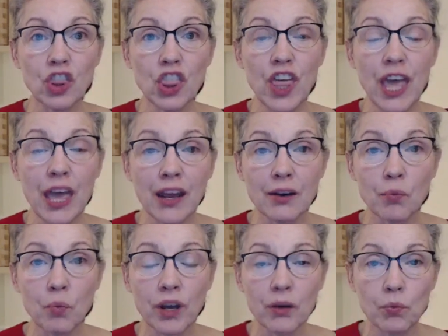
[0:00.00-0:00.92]

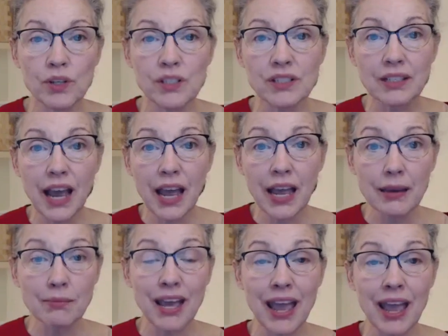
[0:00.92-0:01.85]
then when it was
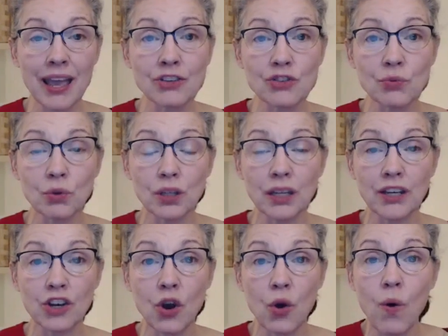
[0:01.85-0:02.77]
time to
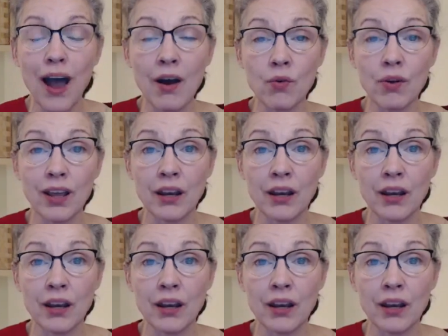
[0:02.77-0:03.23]
actually go out